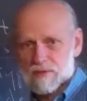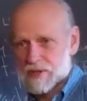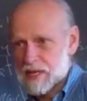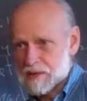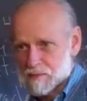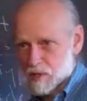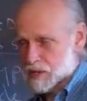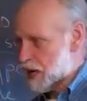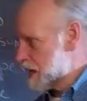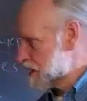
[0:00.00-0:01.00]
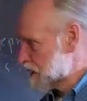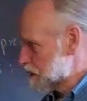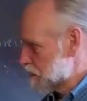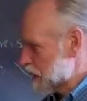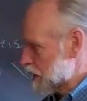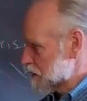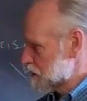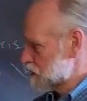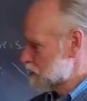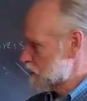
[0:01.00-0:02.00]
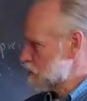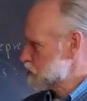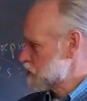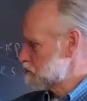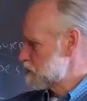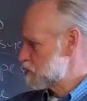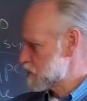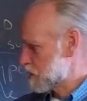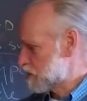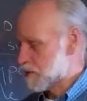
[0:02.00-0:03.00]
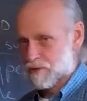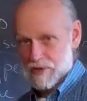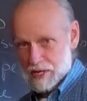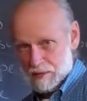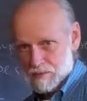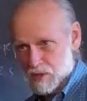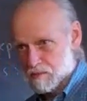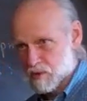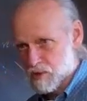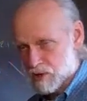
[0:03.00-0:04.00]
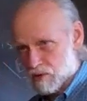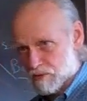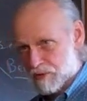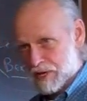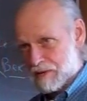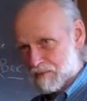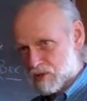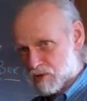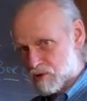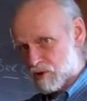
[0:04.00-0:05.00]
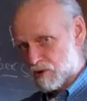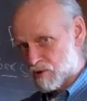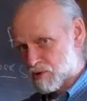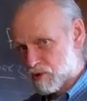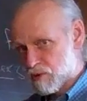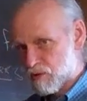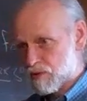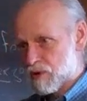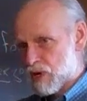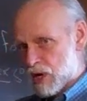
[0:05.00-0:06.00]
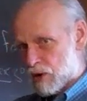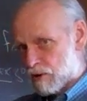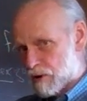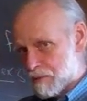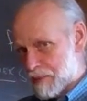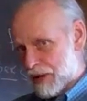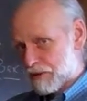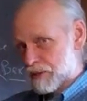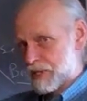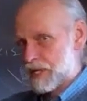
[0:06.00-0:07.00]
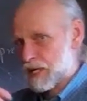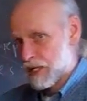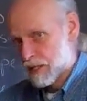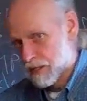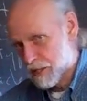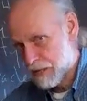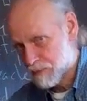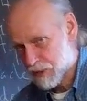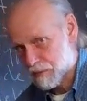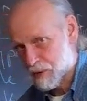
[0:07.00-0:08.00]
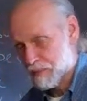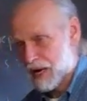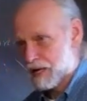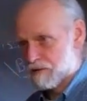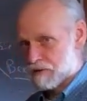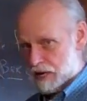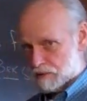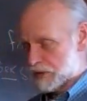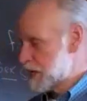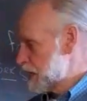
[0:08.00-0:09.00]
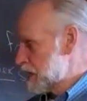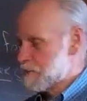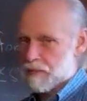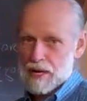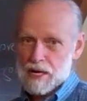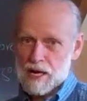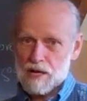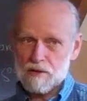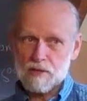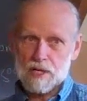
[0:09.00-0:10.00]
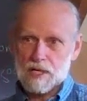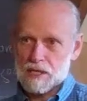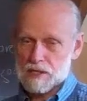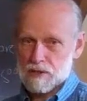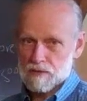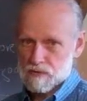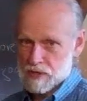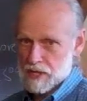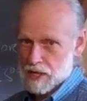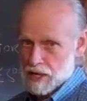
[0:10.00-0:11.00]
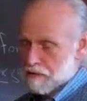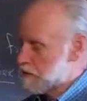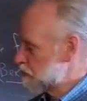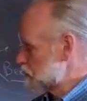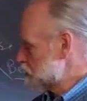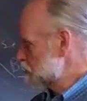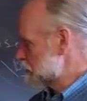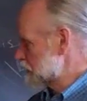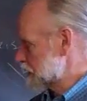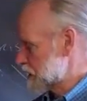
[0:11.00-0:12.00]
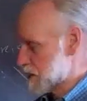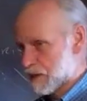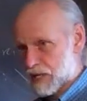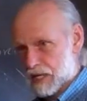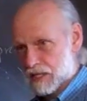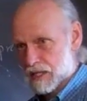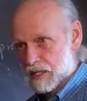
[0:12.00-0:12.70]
themes. There are also musical themes. A musical theme is a certain tune or a melody that keeps coming back around. And by now, you've seen enough of the movie that